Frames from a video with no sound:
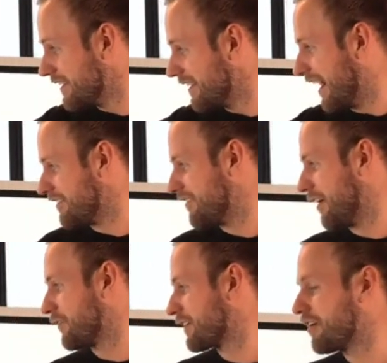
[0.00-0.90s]
I
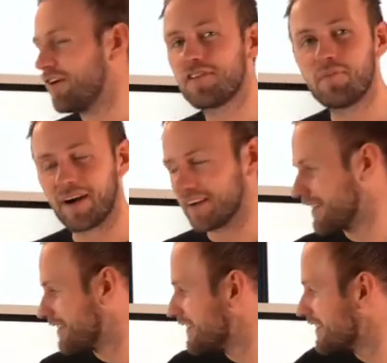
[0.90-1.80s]
found a coffee mug
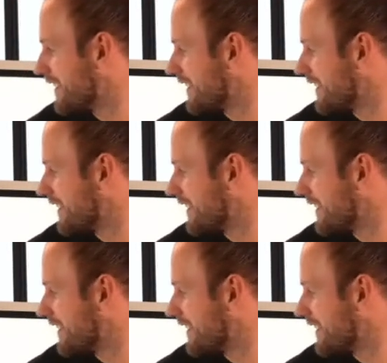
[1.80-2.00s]
that